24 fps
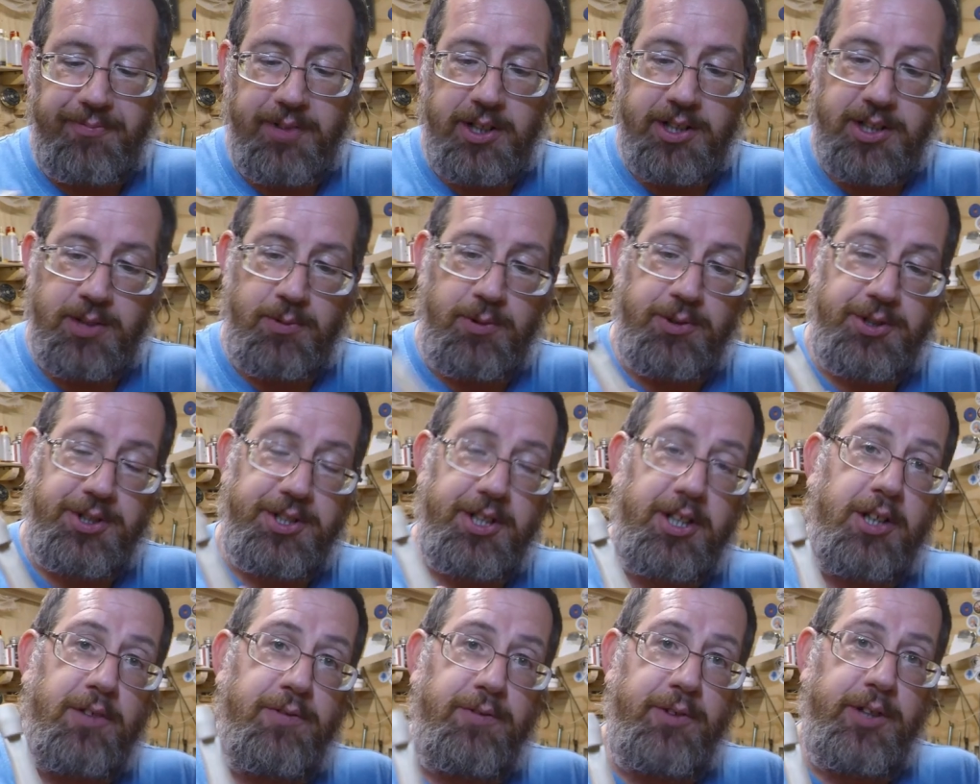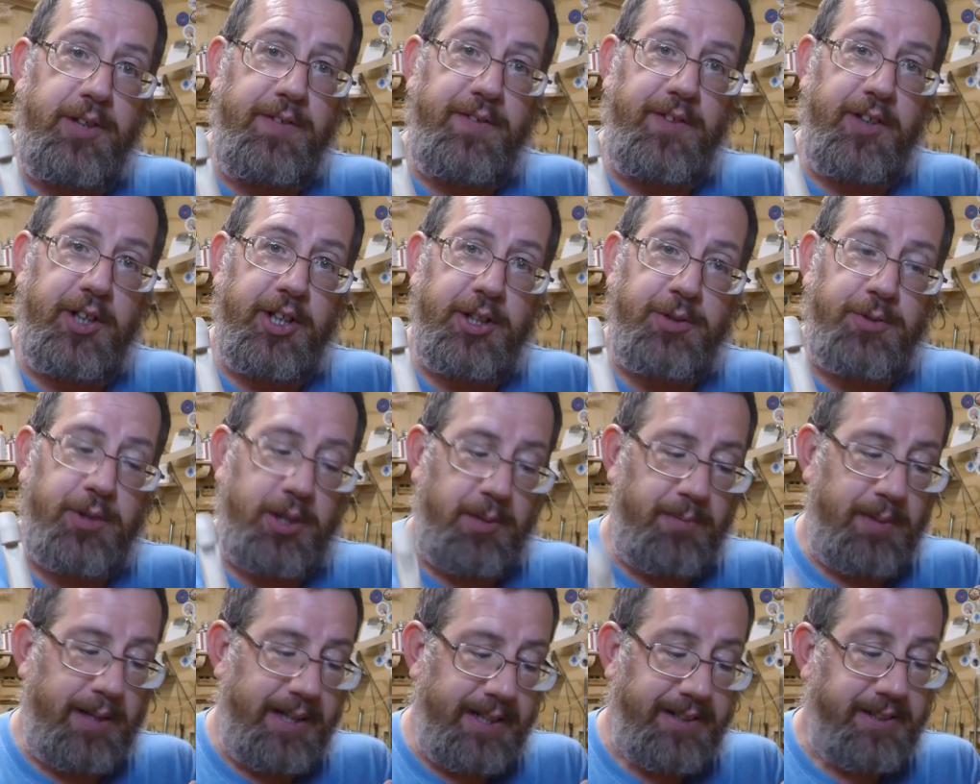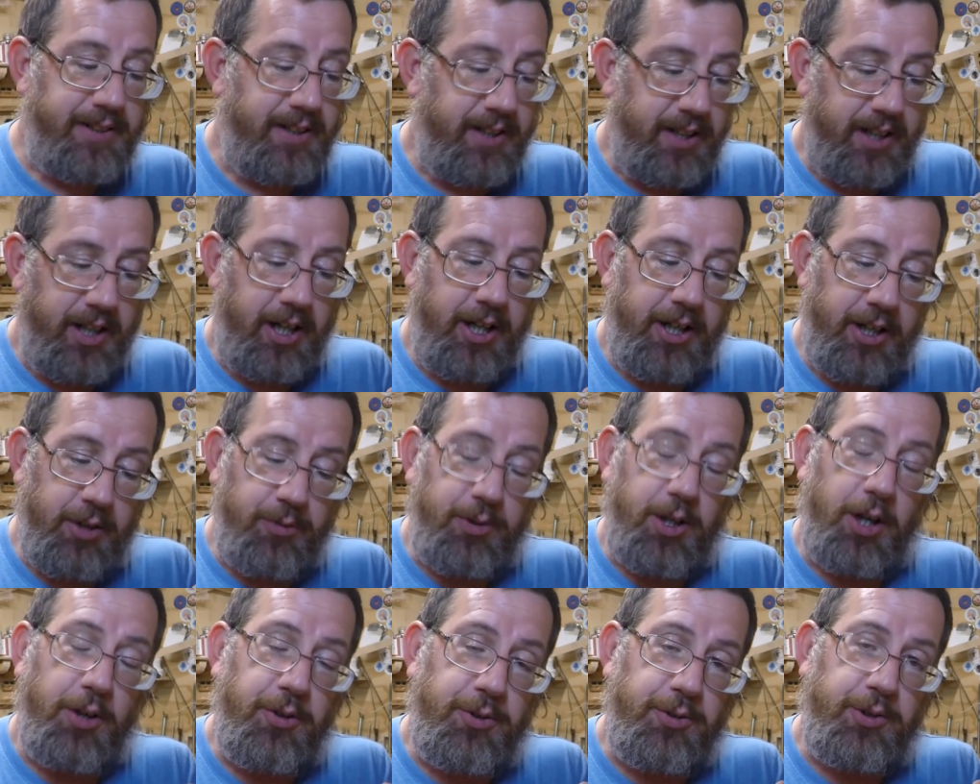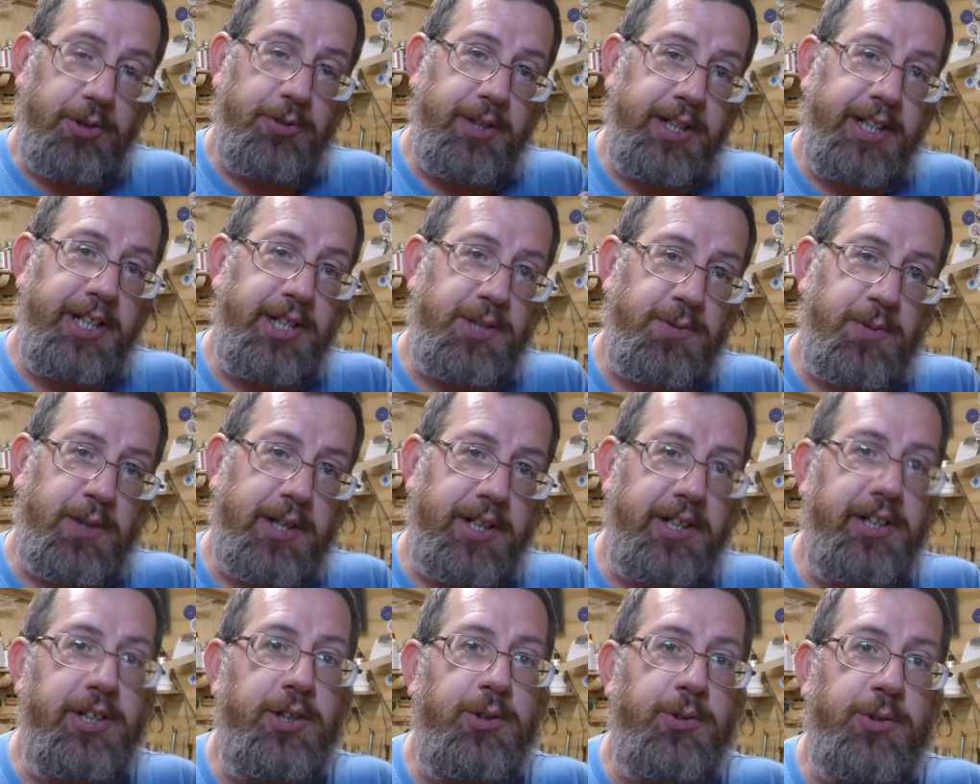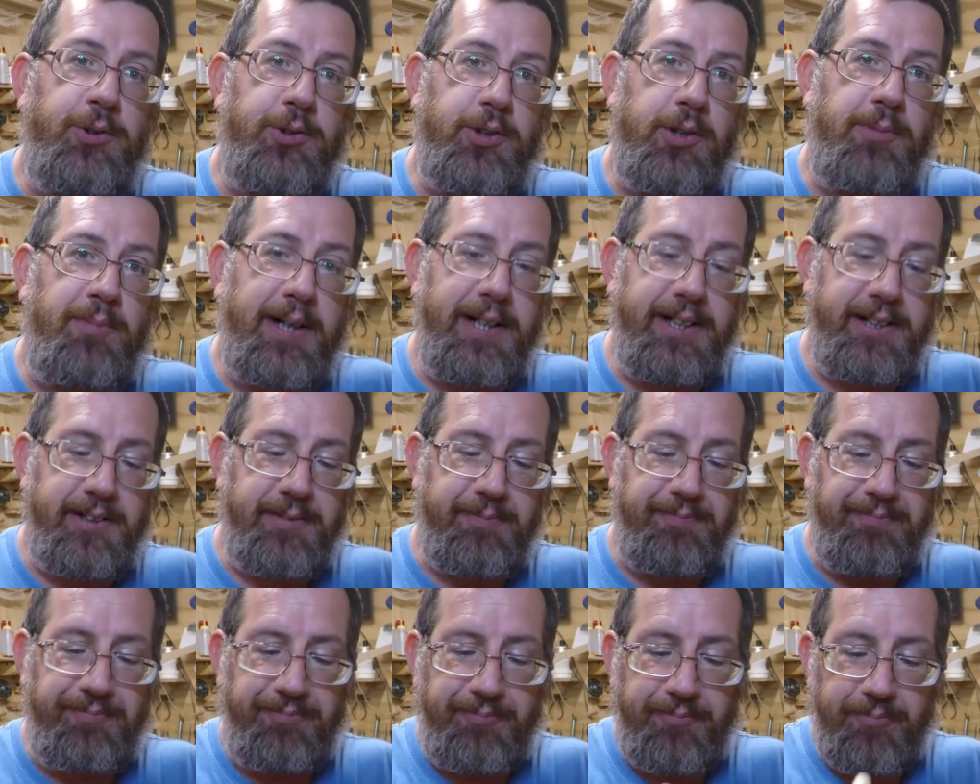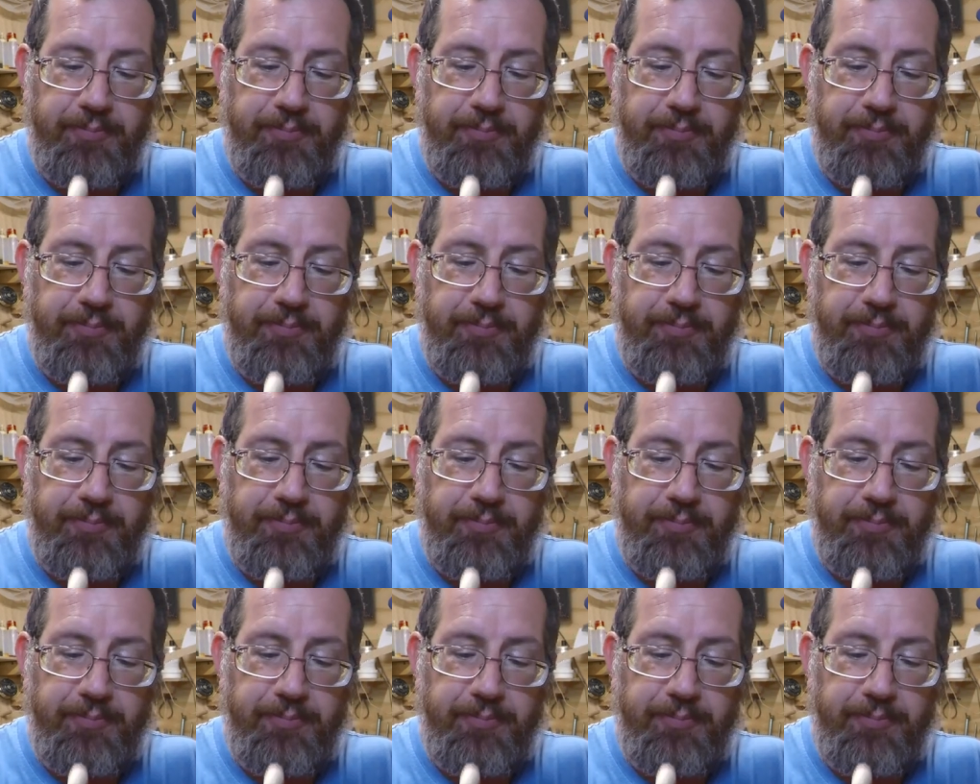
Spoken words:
So I'll start off with the first one I made, and I'll go through each one in the order I made them.